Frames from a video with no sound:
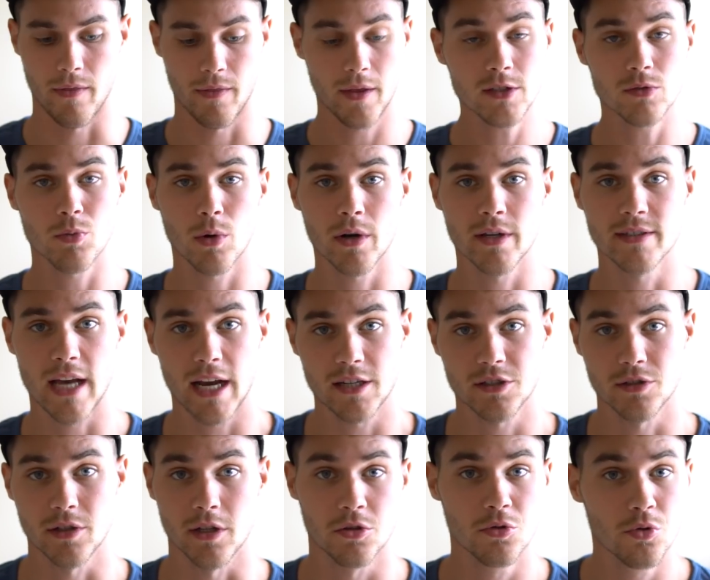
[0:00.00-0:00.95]
This one is
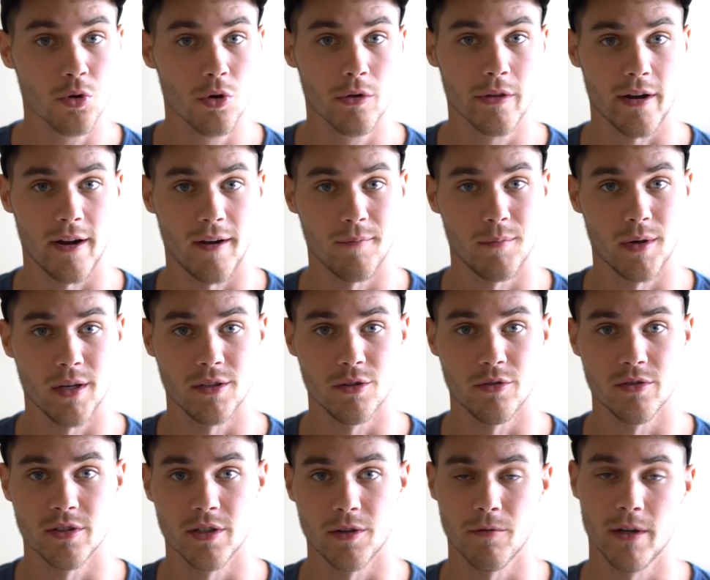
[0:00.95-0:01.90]
actually a tool that I've been
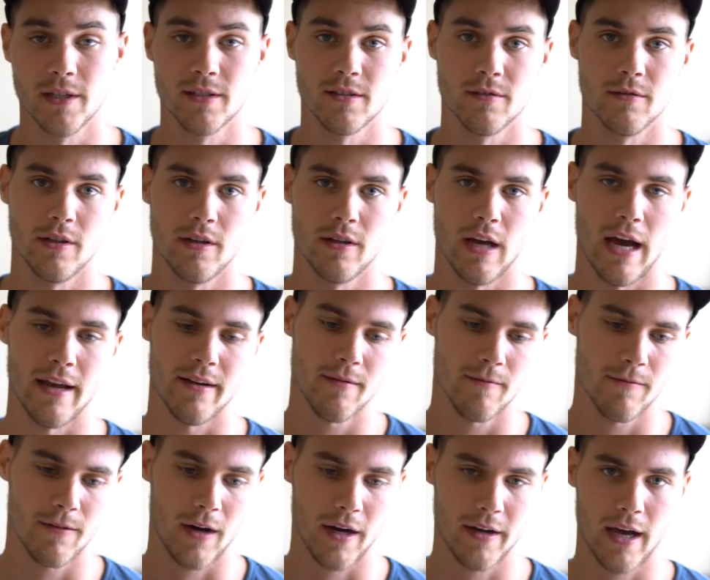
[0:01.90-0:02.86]
using recently. I
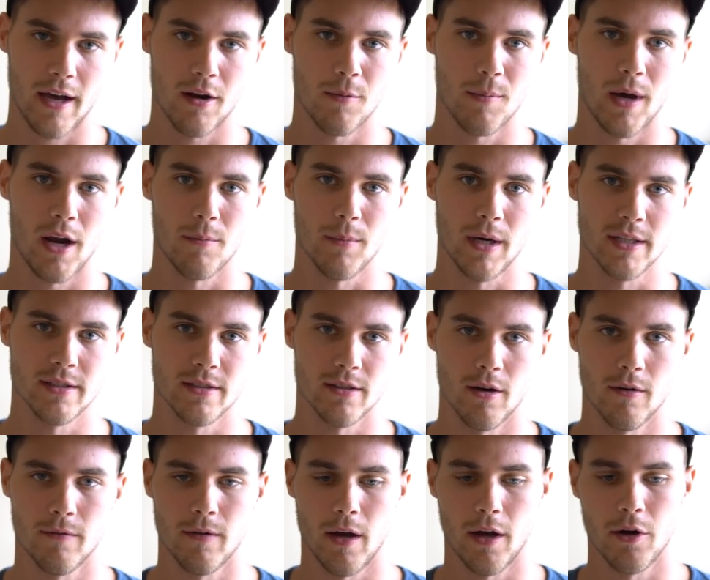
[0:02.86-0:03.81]
didn't find out about it
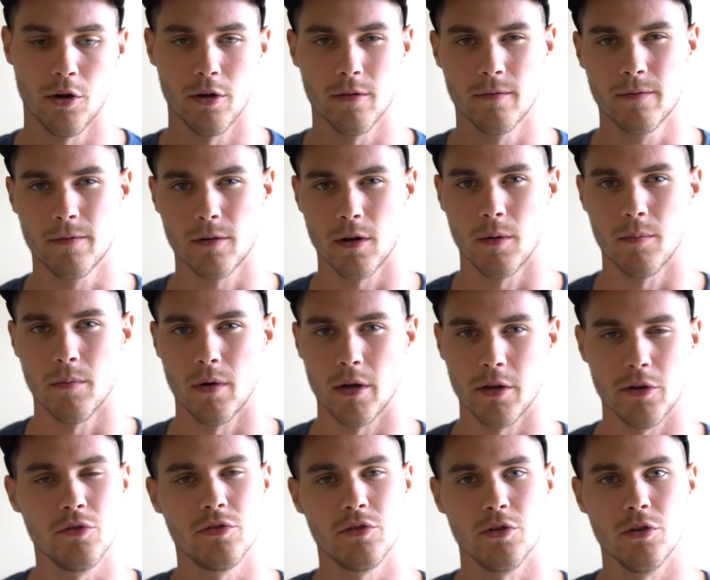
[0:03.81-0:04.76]
myself. I heard from
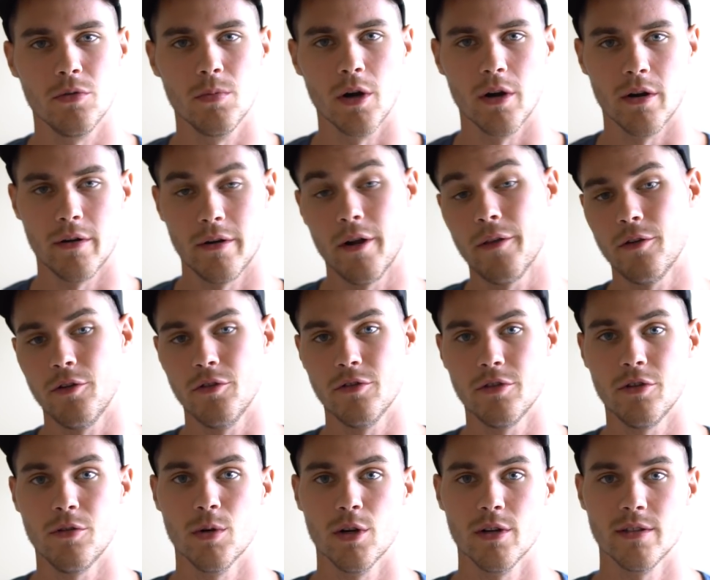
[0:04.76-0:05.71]
a YouTuber, another
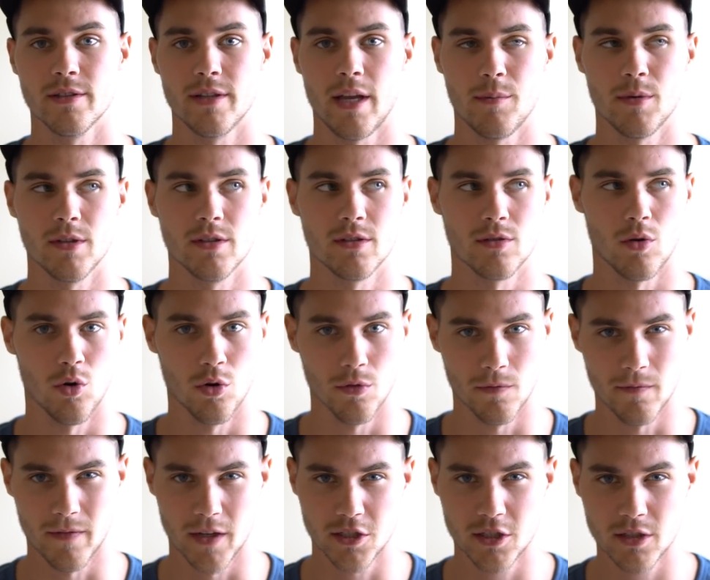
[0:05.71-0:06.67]
YouTuber, his name is
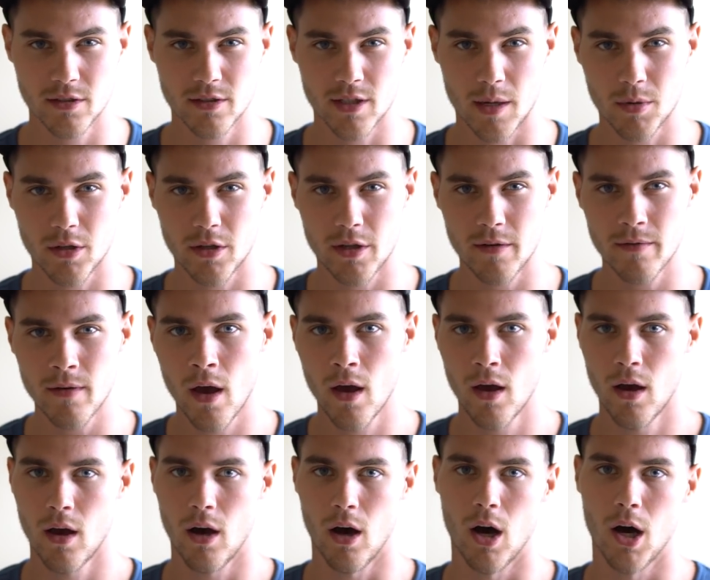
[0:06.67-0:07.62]
Old Visions, I believe.
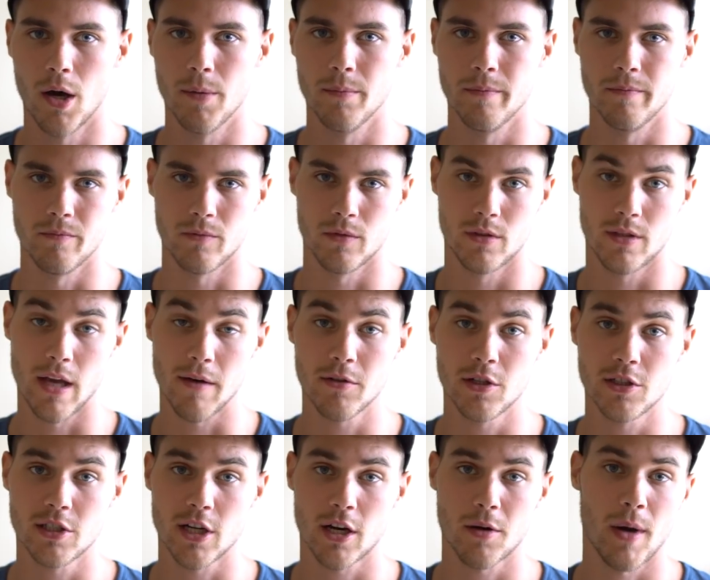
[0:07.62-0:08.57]

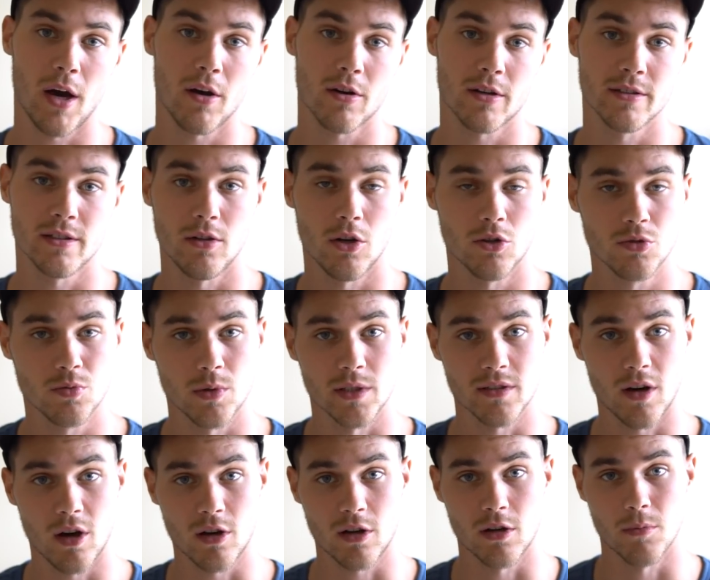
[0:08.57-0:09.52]
Definitely check him out because he knows what
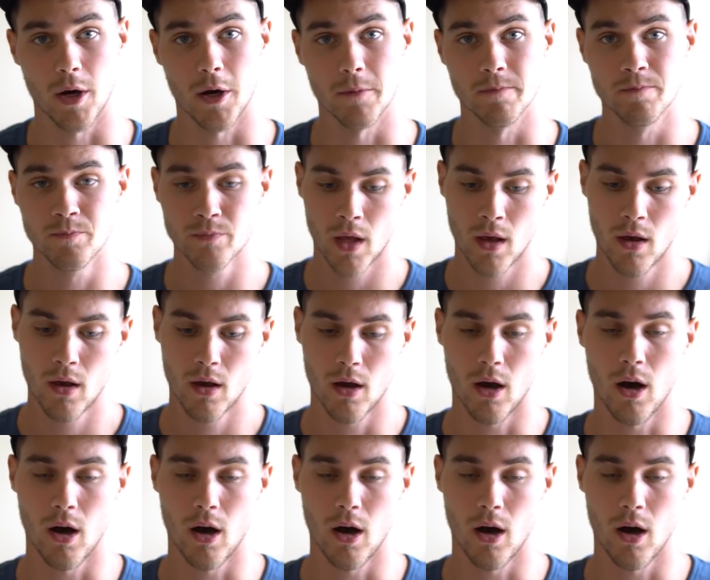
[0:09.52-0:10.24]
he's talking about.